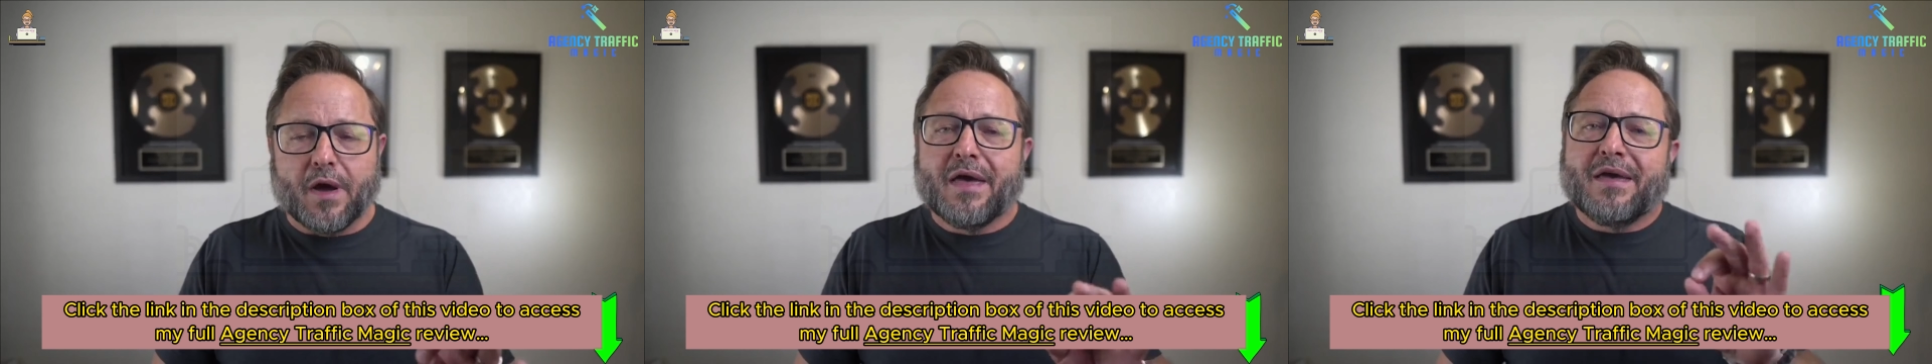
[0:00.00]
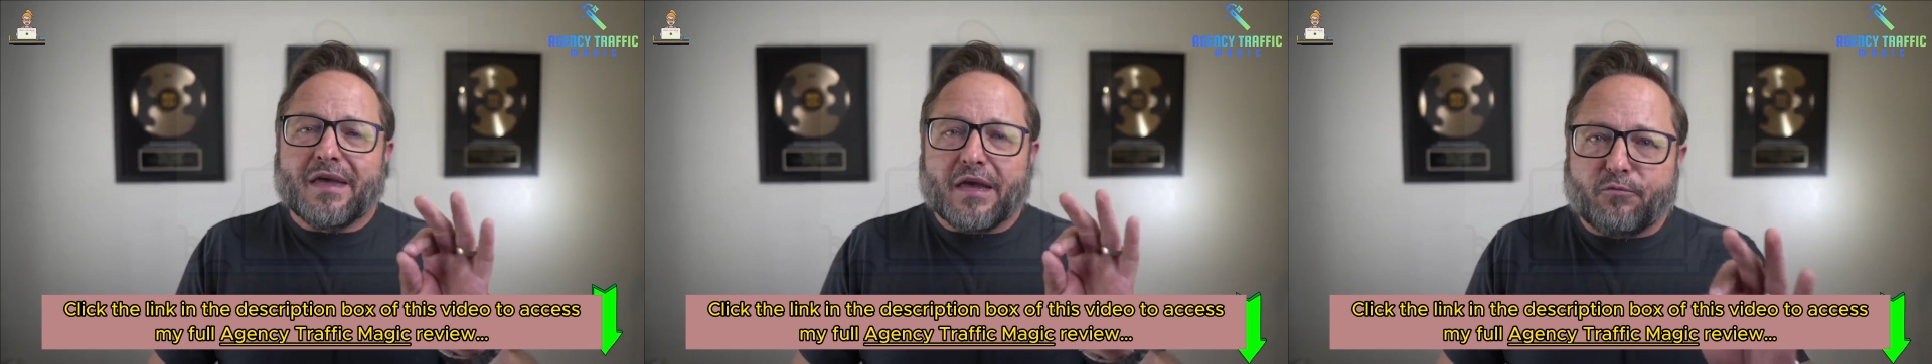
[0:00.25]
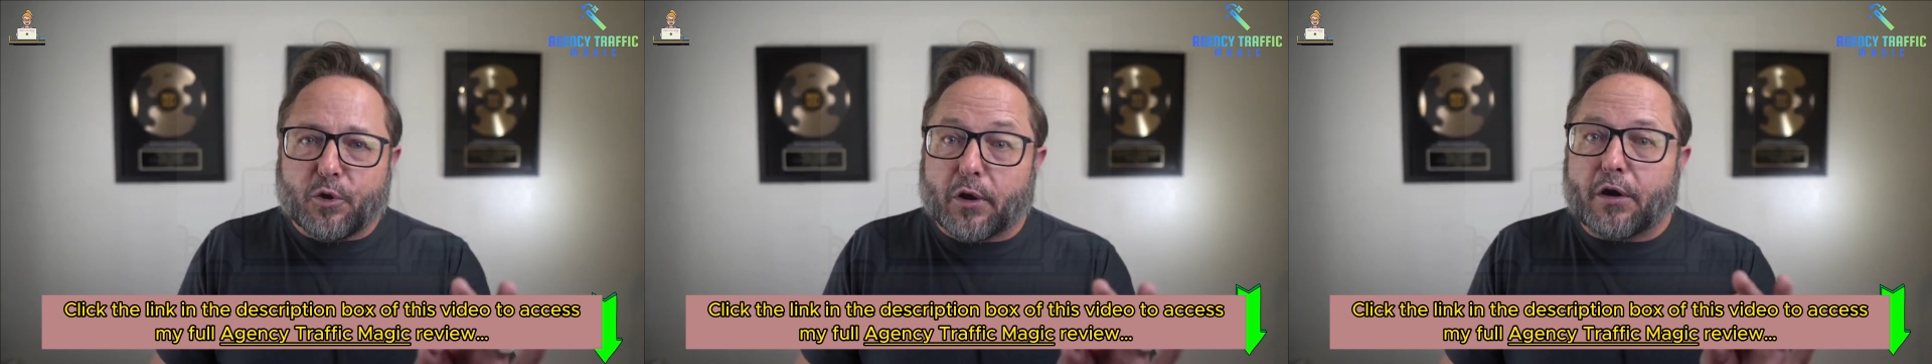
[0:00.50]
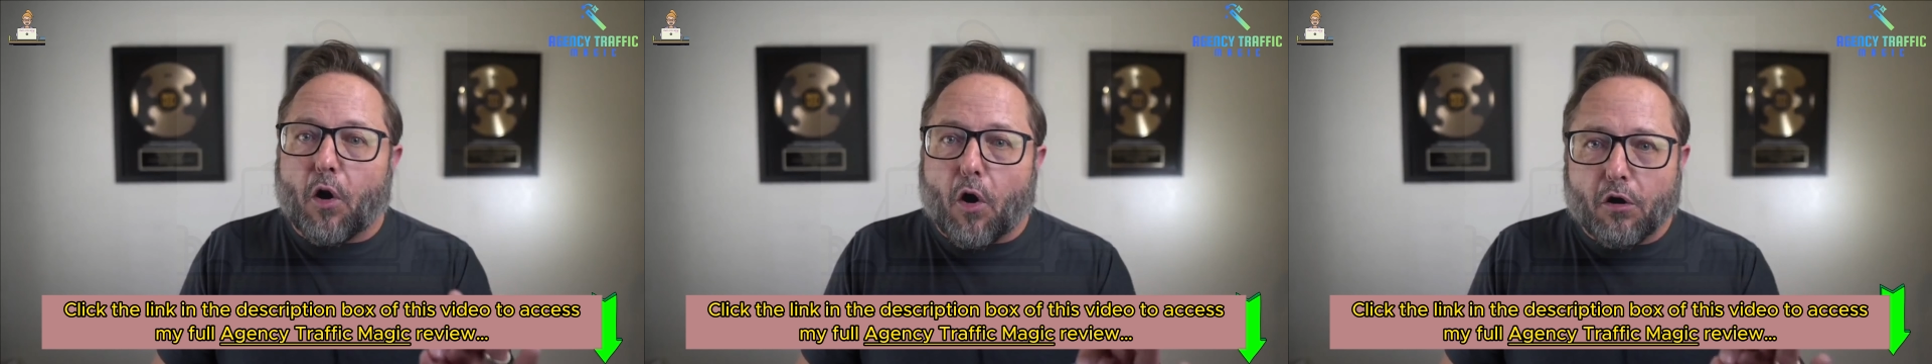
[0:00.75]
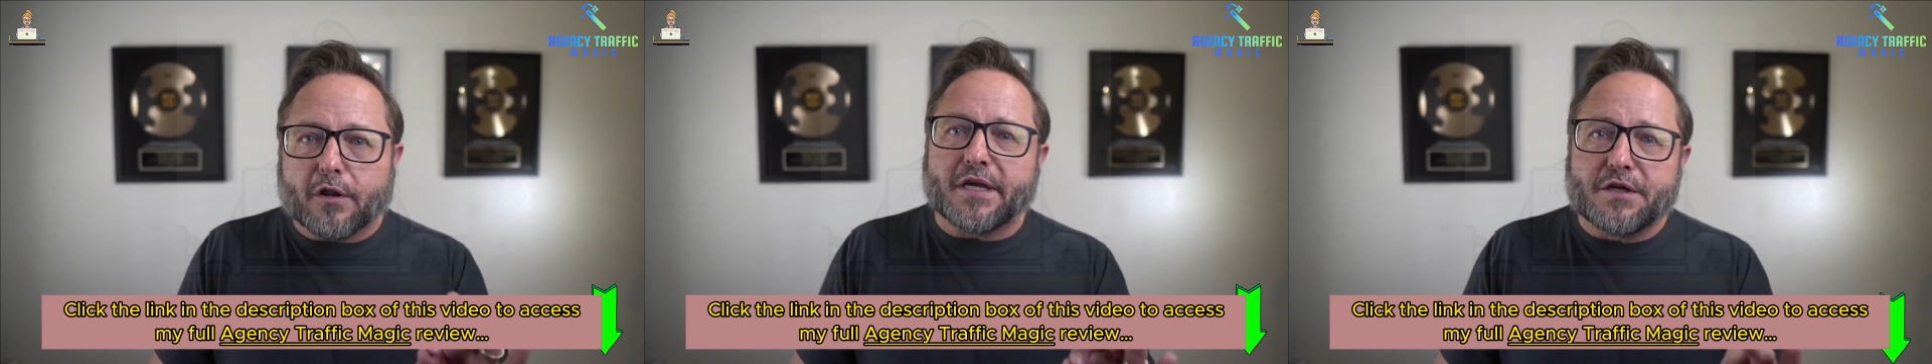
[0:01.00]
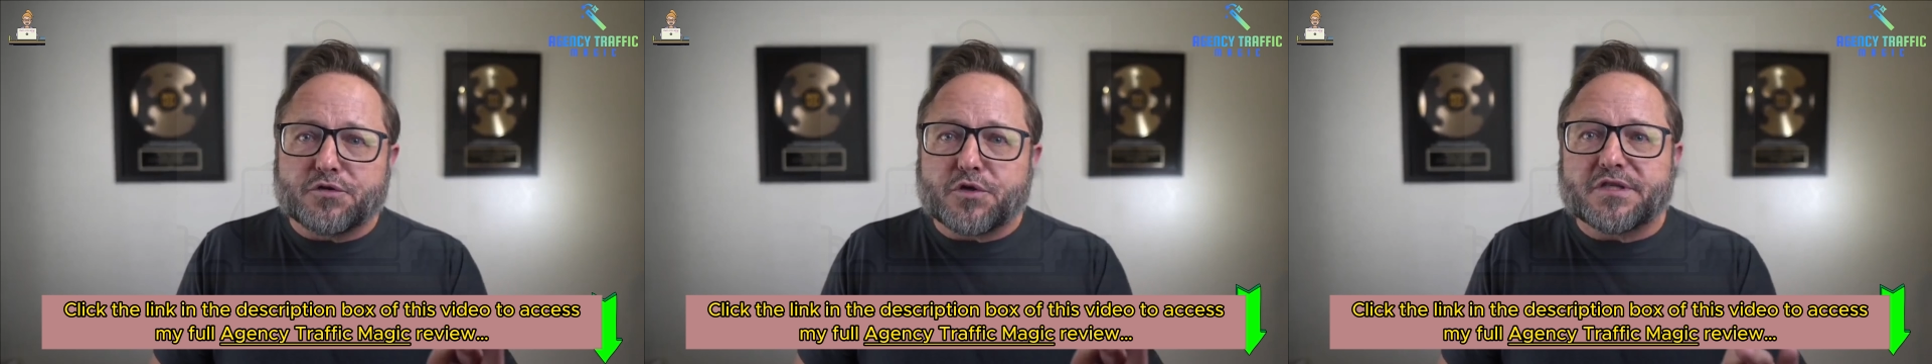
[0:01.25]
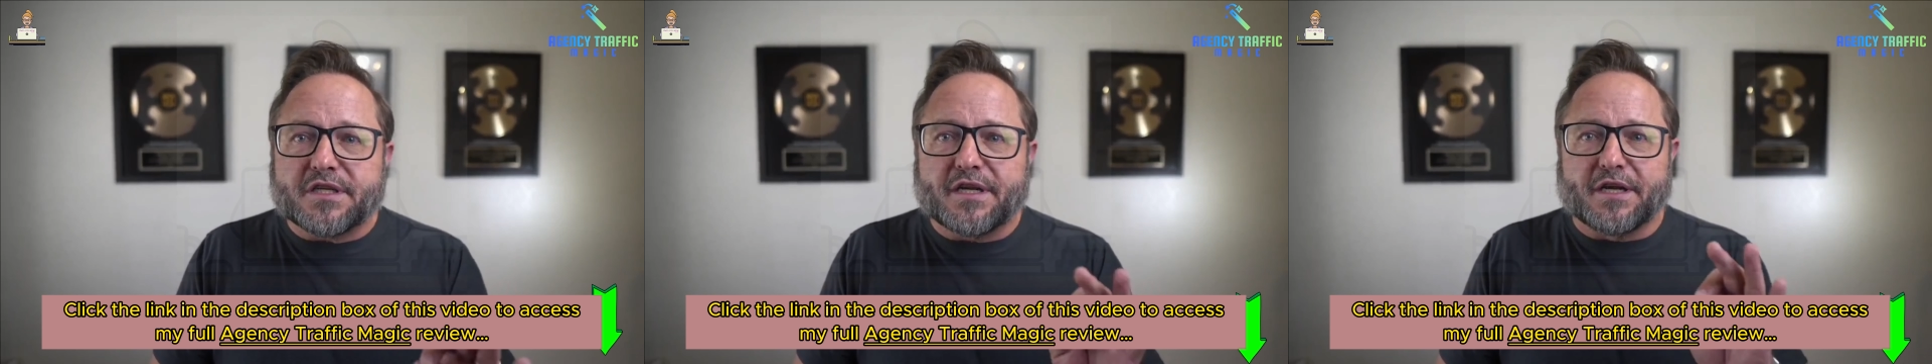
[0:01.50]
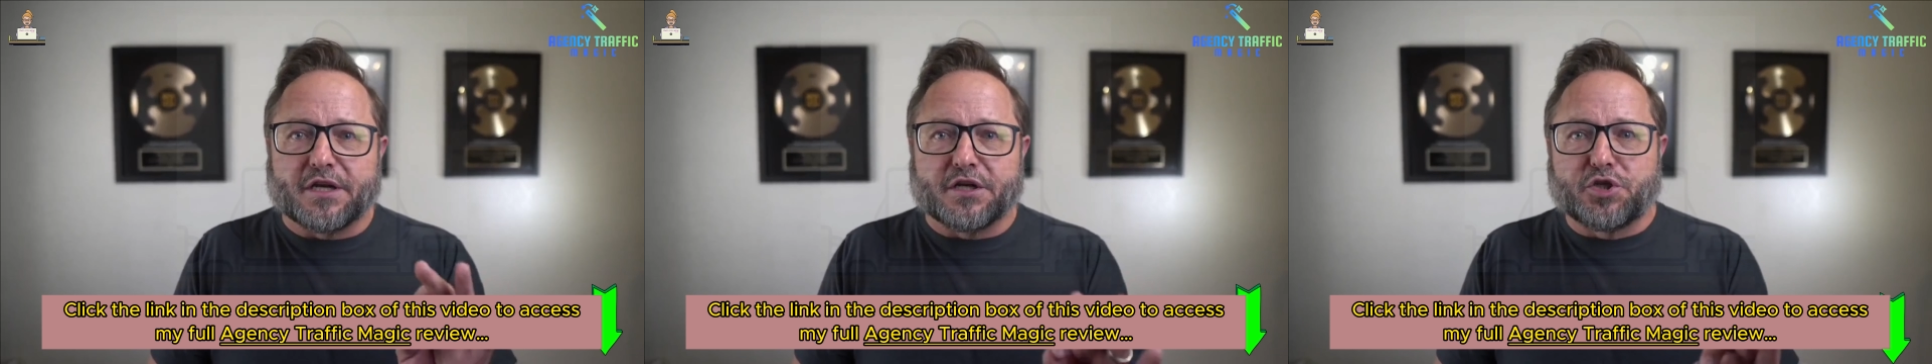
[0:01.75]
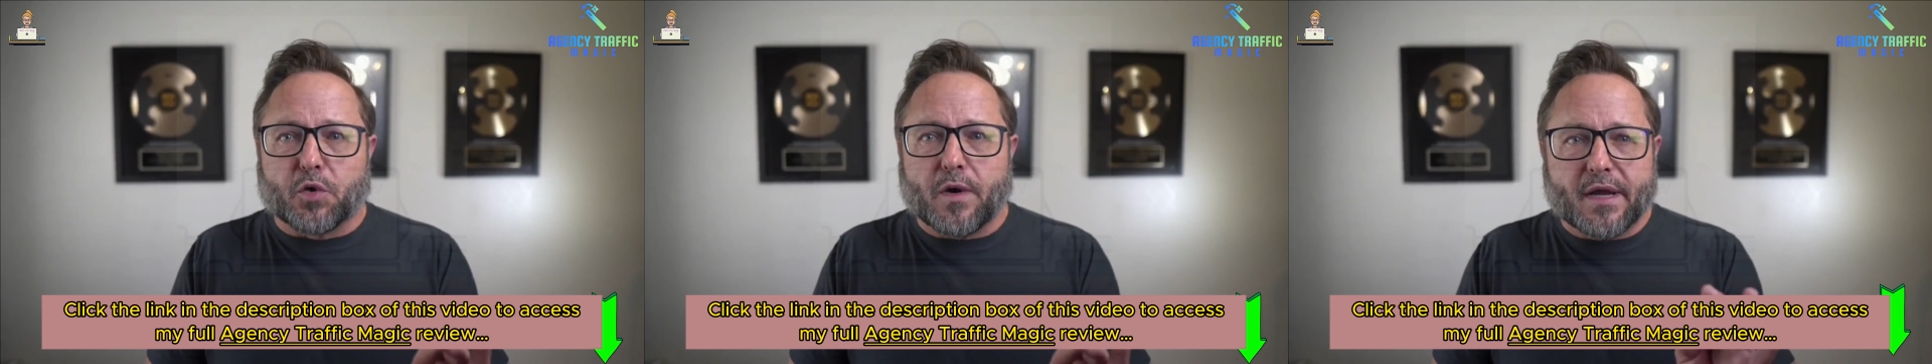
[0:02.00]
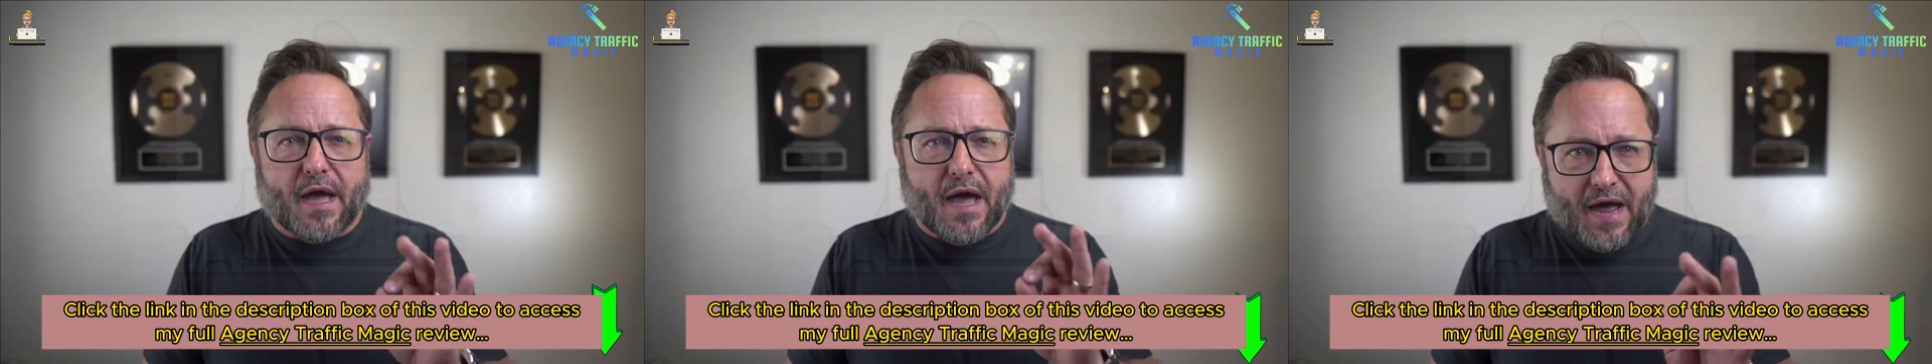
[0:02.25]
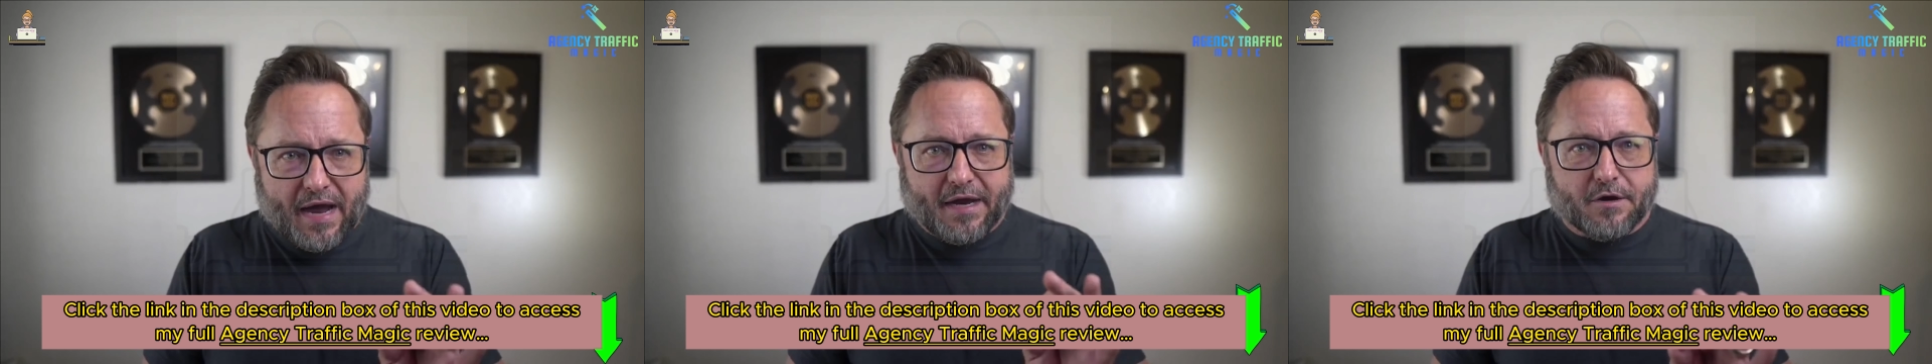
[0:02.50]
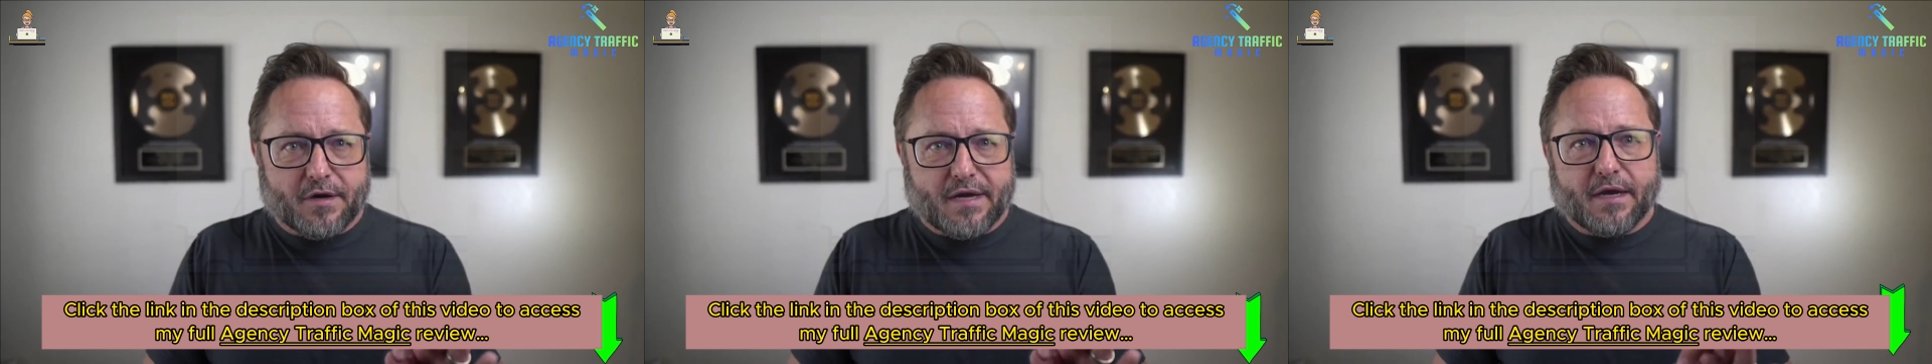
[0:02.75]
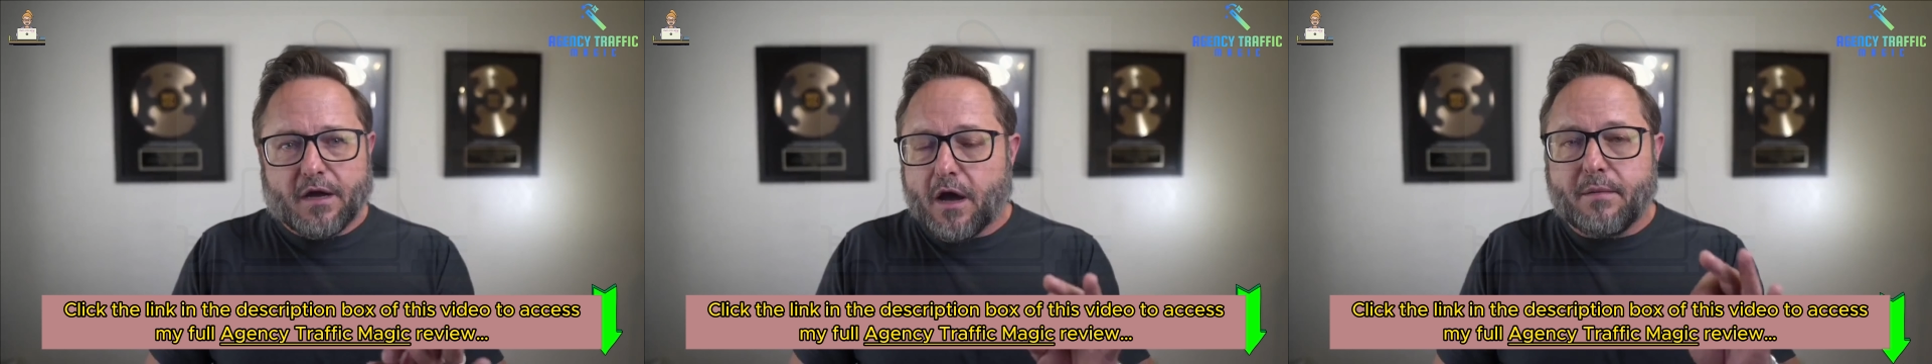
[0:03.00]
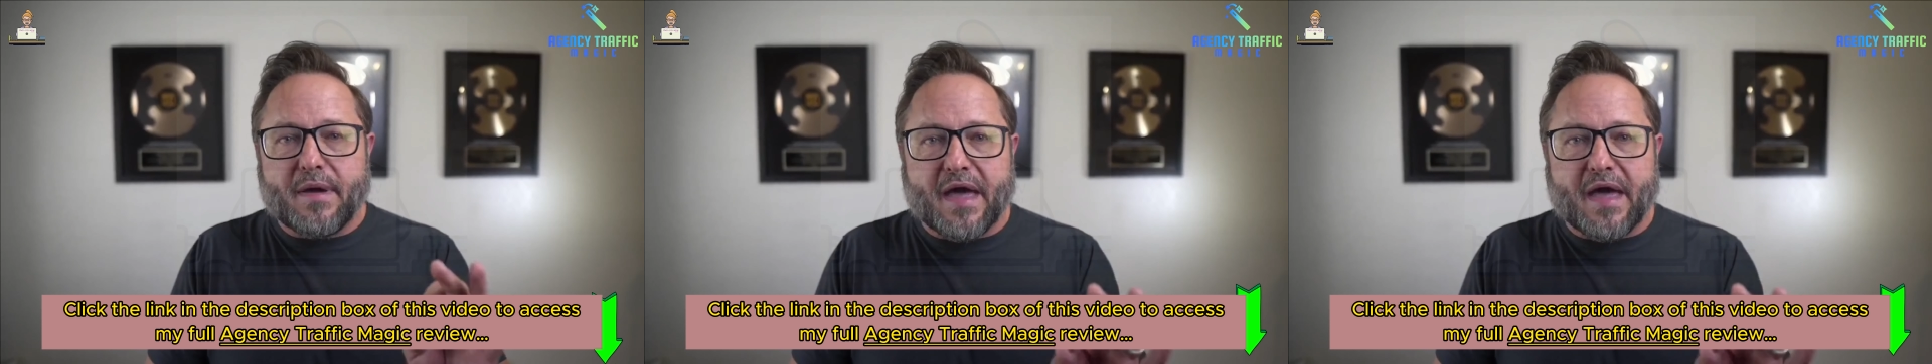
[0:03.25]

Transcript: If you're at all interested in enjoying a higher income